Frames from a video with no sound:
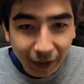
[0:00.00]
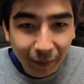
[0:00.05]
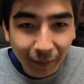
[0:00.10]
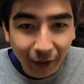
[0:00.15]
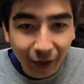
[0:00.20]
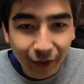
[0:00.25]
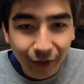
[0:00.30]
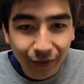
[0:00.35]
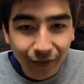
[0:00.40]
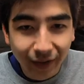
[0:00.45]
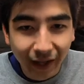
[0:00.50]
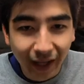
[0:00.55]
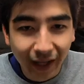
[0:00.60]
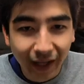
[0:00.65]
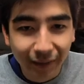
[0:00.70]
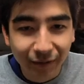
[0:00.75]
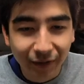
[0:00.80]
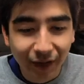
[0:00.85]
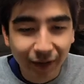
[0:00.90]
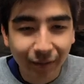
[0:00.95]
modern
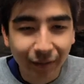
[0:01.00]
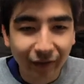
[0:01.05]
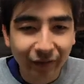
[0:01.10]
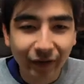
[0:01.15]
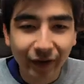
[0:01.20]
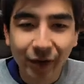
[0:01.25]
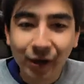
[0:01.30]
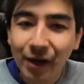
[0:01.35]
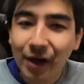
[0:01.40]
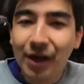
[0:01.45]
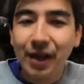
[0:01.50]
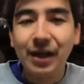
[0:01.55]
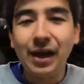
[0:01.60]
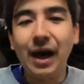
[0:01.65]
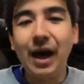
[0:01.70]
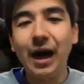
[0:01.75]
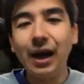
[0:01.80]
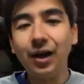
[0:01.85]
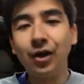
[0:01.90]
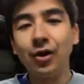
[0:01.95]
games, LMFAO.
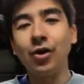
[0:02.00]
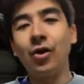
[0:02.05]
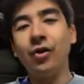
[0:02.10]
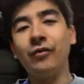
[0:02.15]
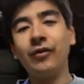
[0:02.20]
I don't know, if